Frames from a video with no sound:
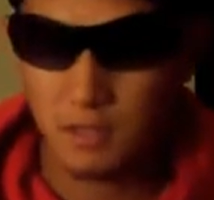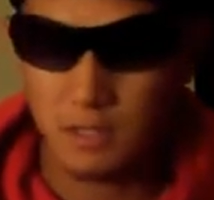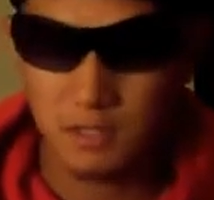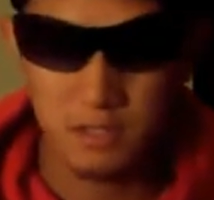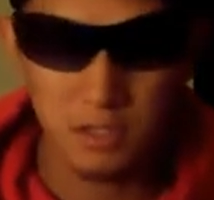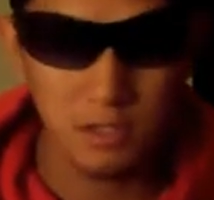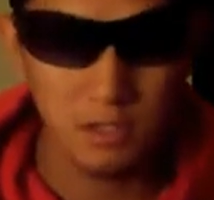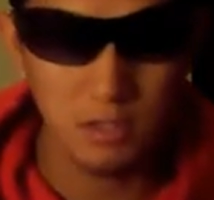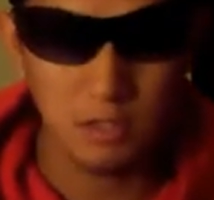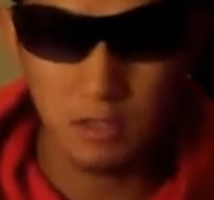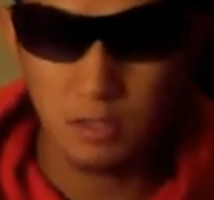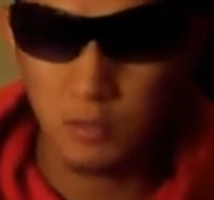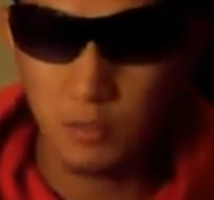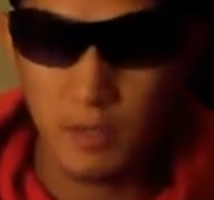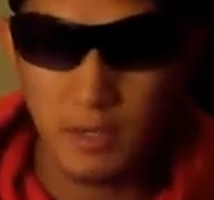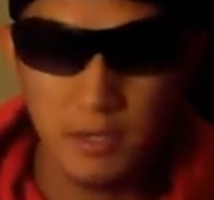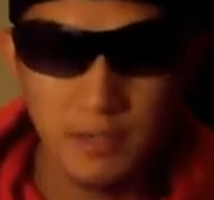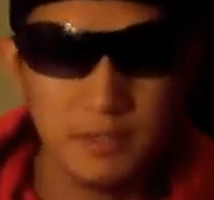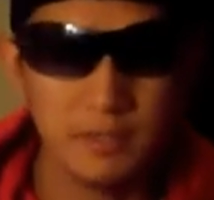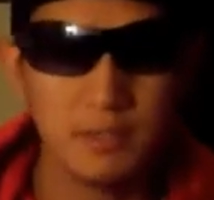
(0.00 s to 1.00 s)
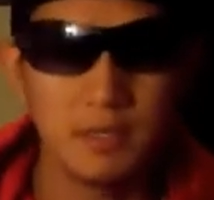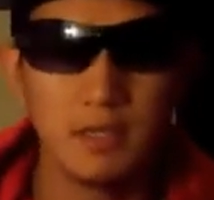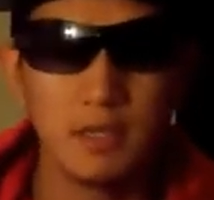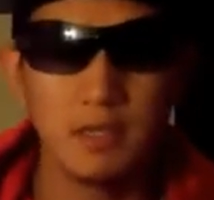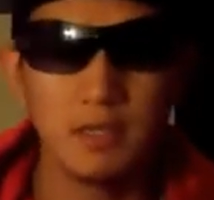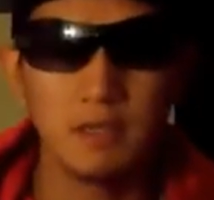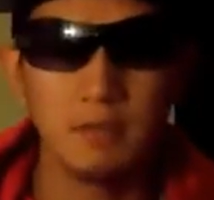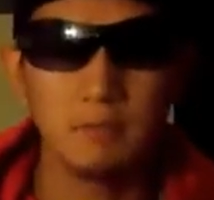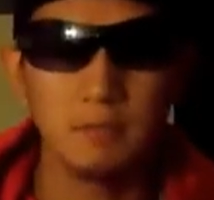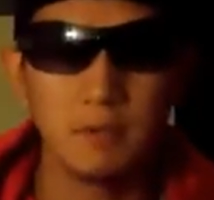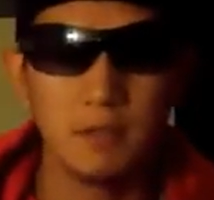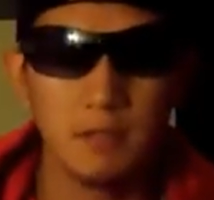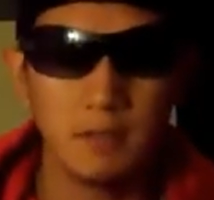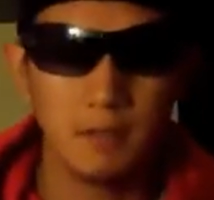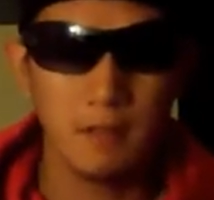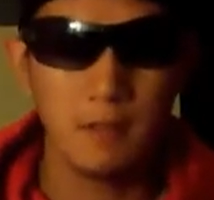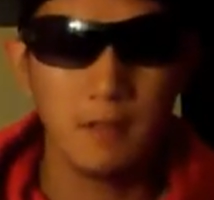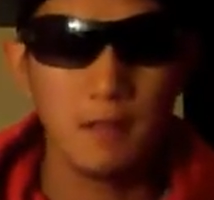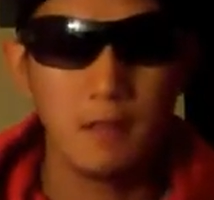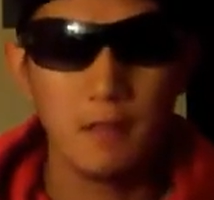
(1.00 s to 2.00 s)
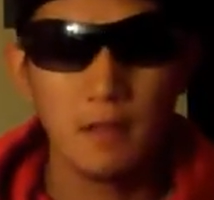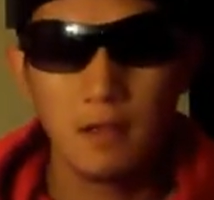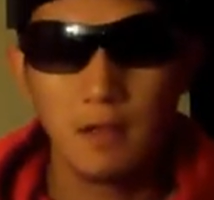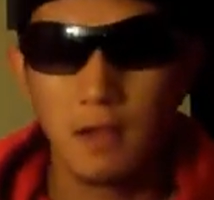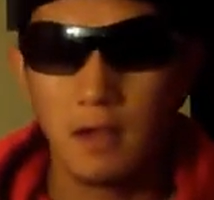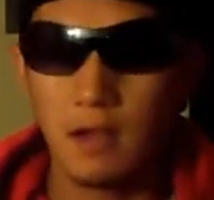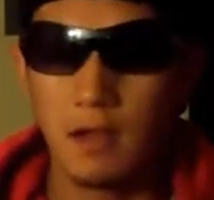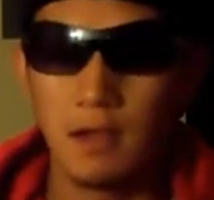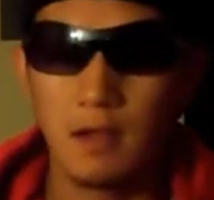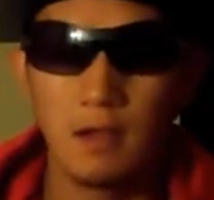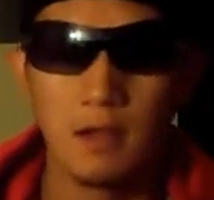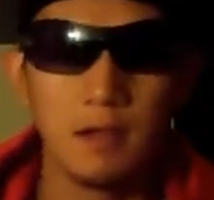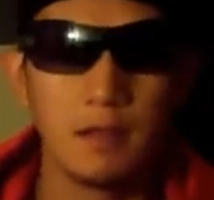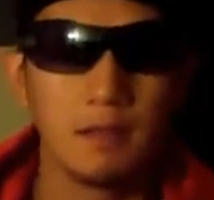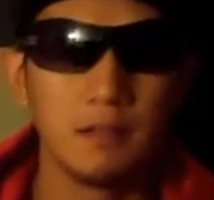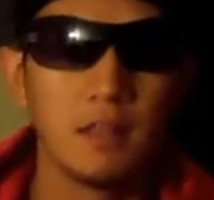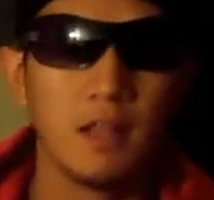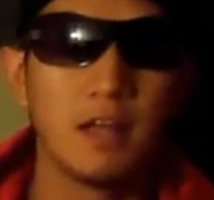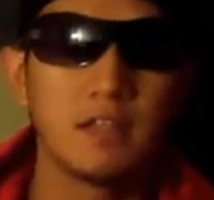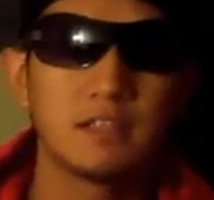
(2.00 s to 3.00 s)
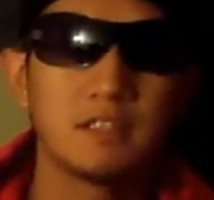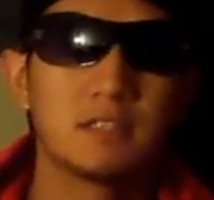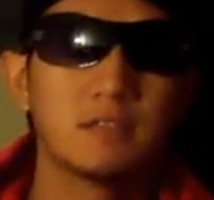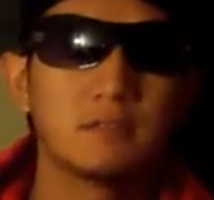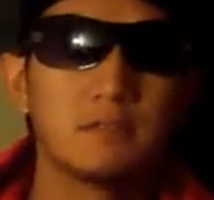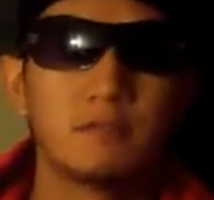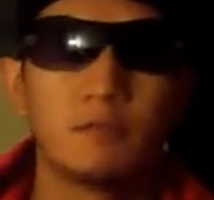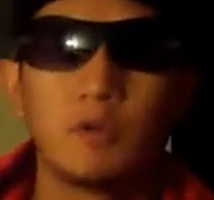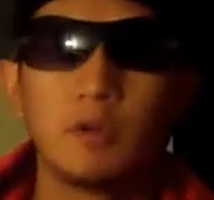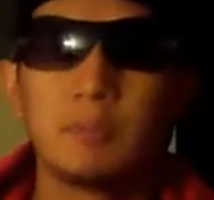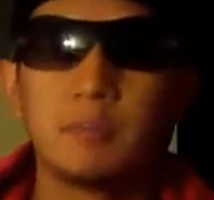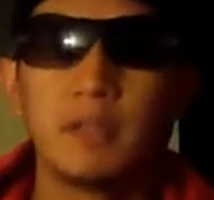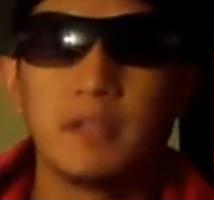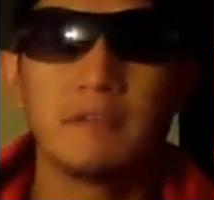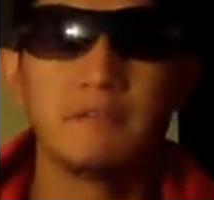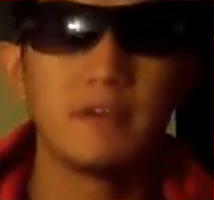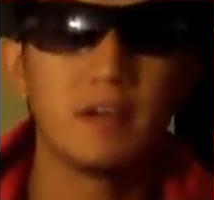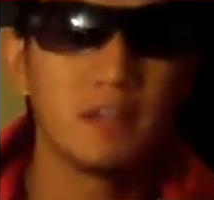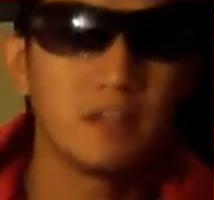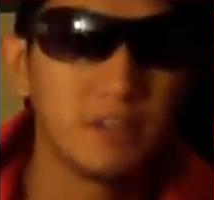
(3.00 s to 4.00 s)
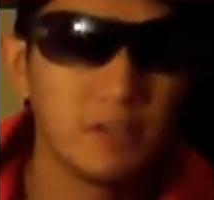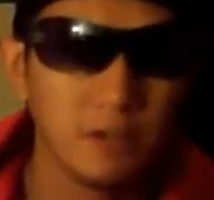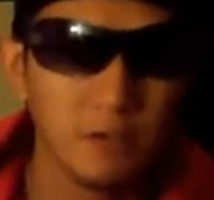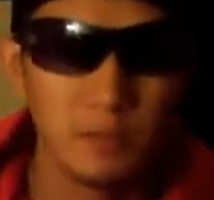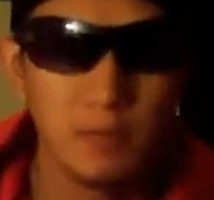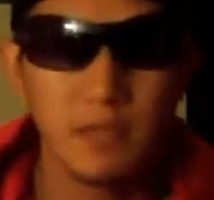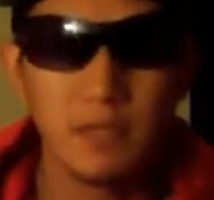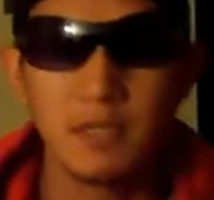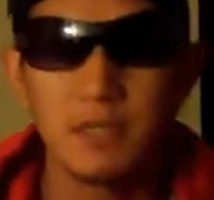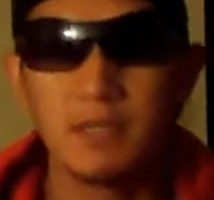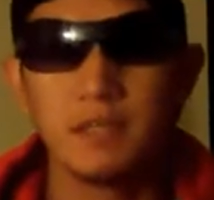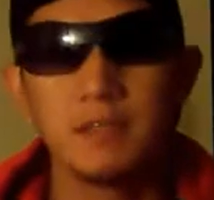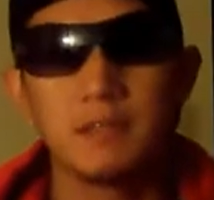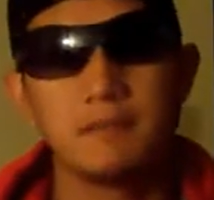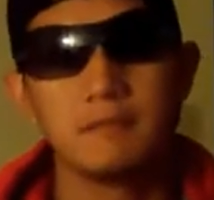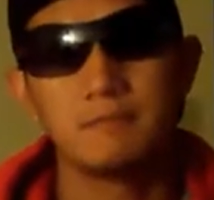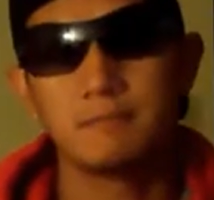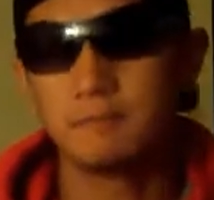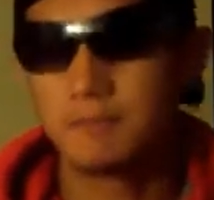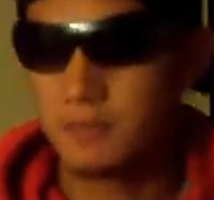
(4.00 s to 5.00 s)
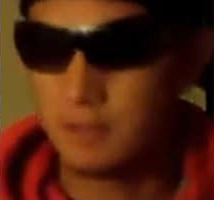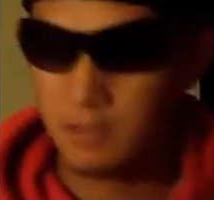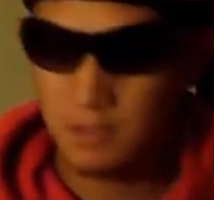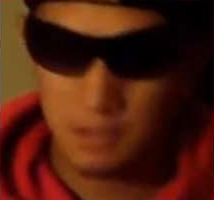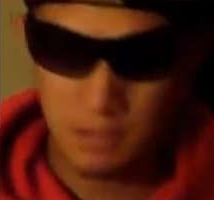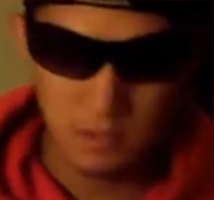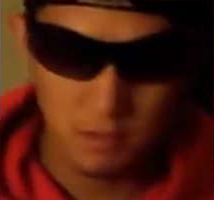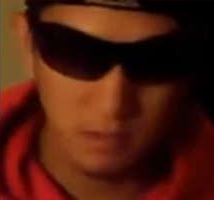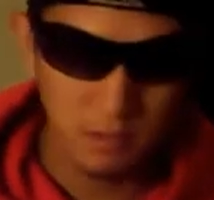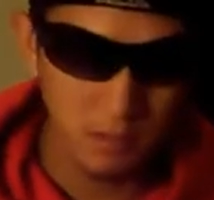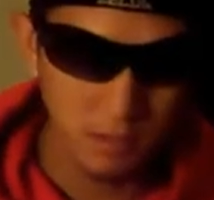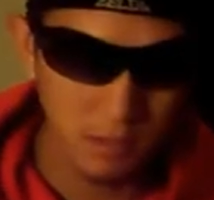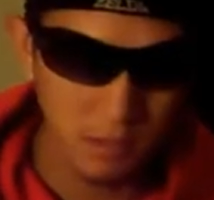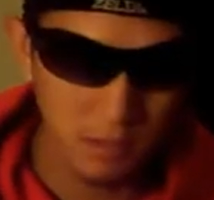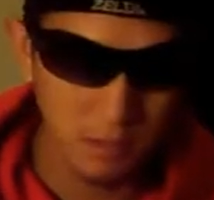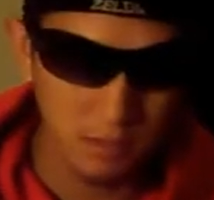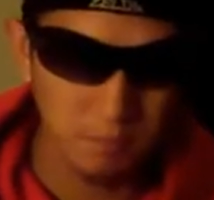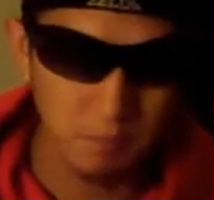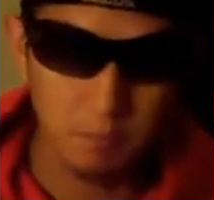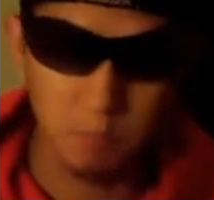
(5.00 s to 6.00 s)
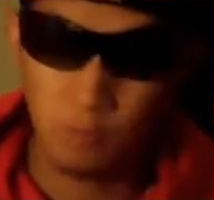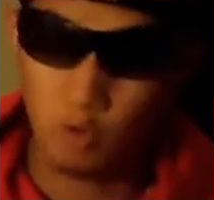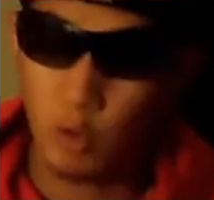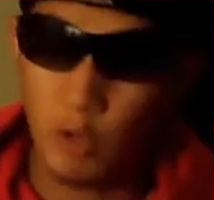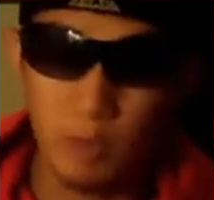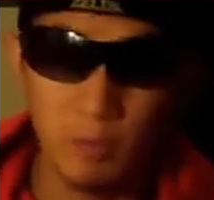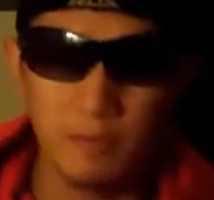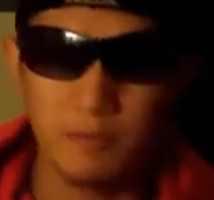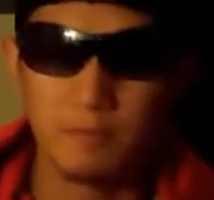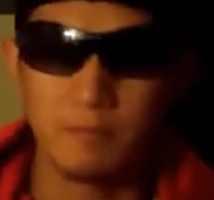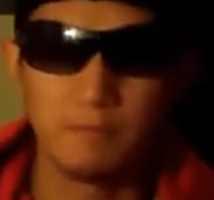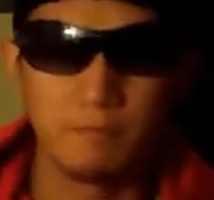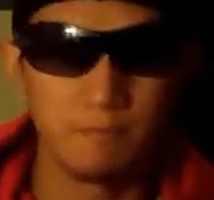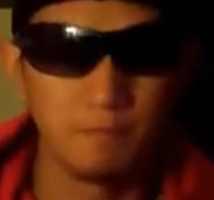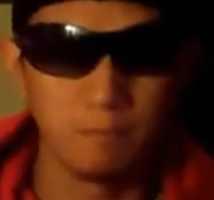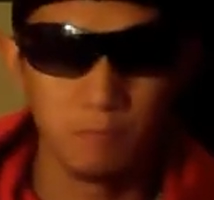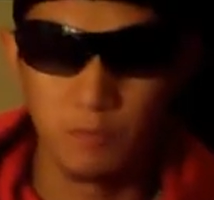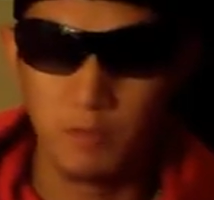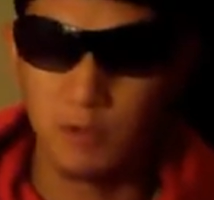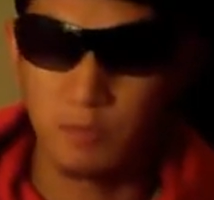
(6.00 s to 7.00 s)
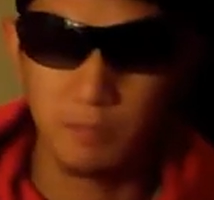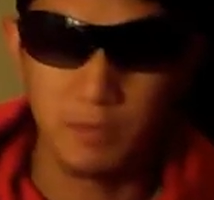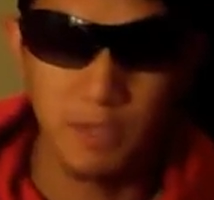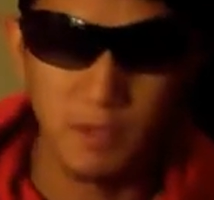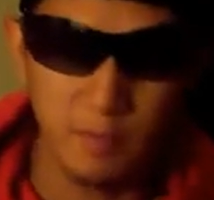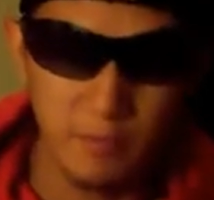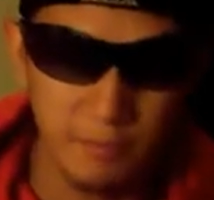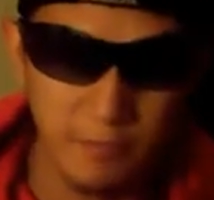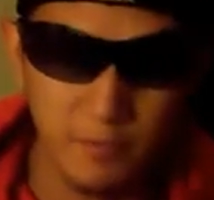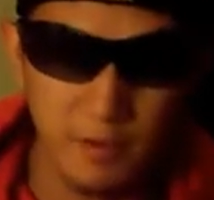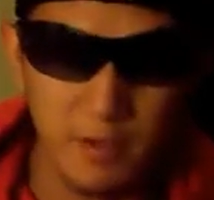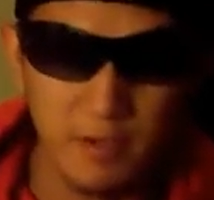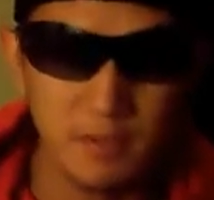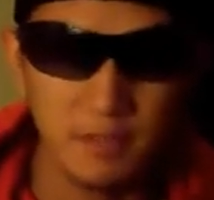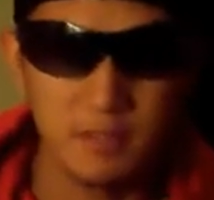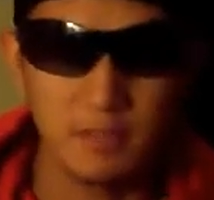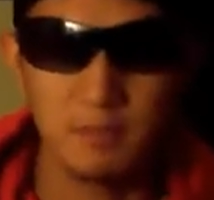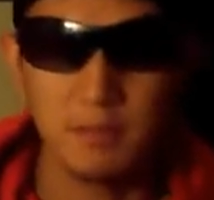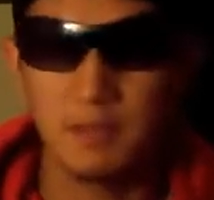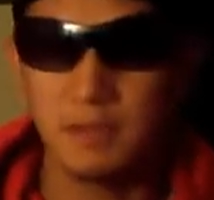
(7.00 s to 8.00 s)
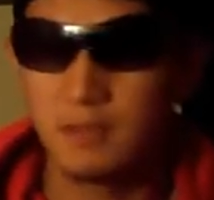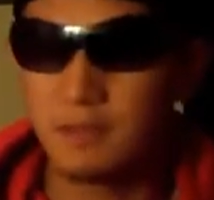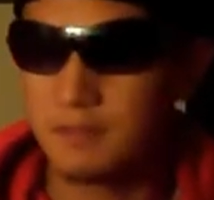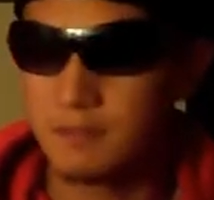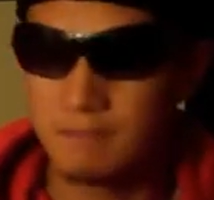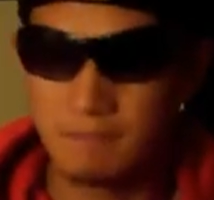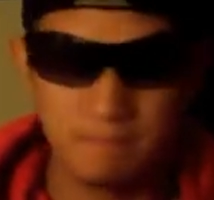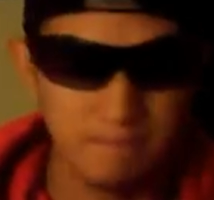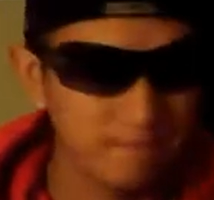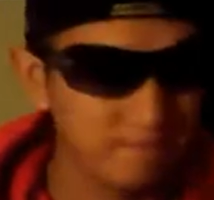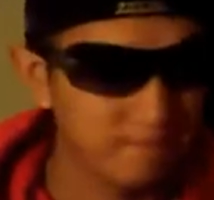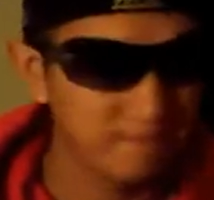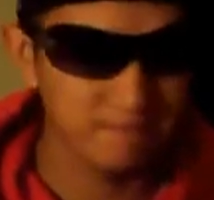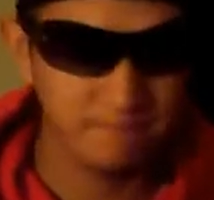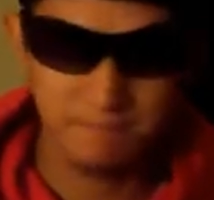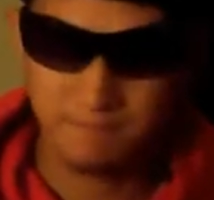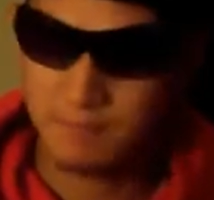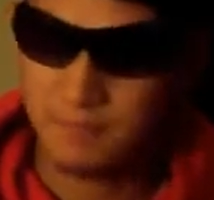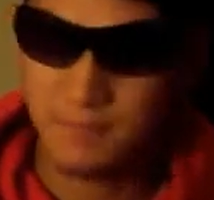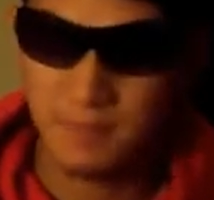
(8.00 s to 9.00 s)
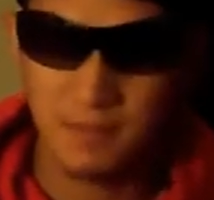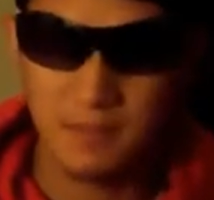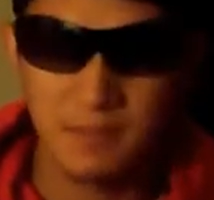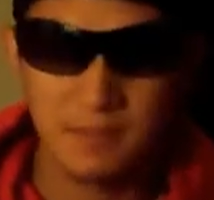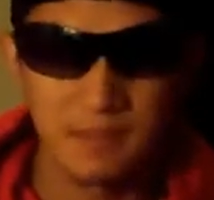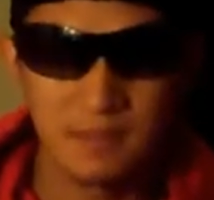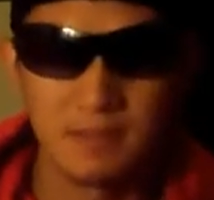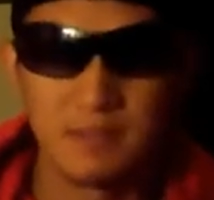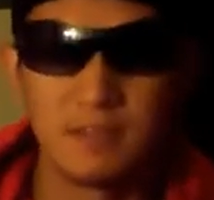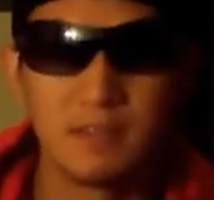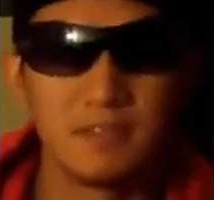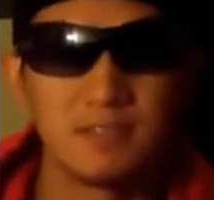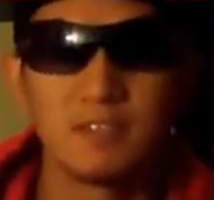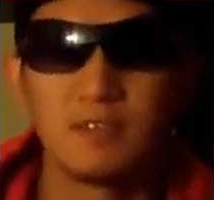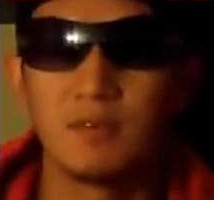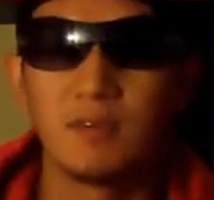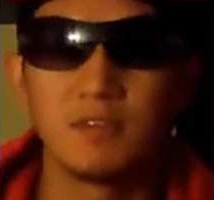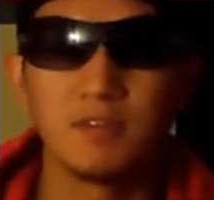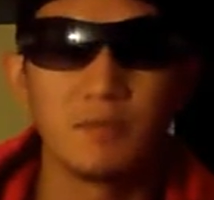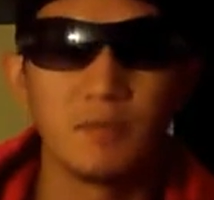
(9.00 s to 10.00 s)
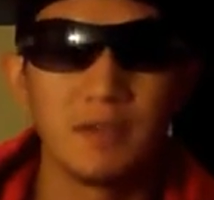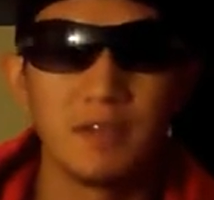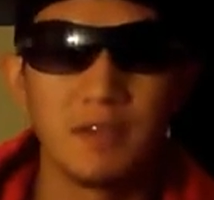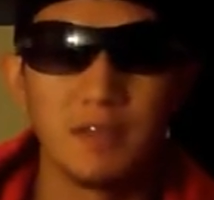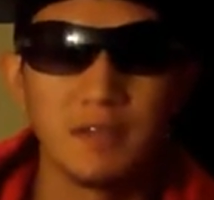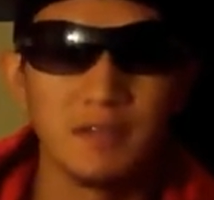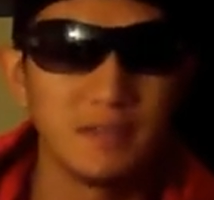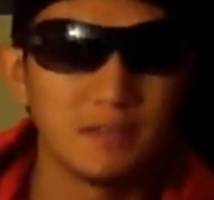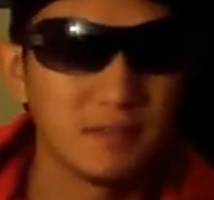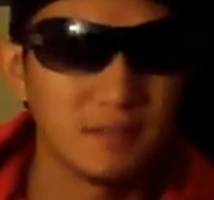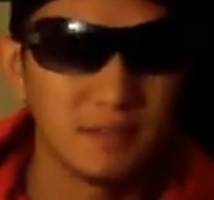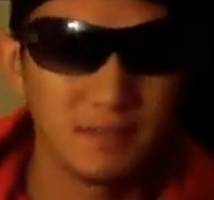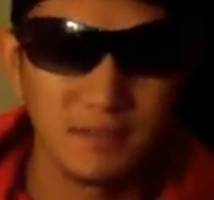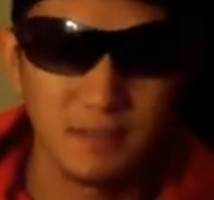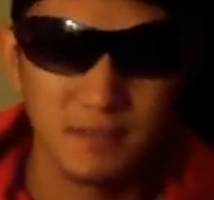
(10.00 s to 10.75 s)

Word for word: That's a great game. Uh, lots of replay value in it. Great when you play with friends. I mean, there's no other way to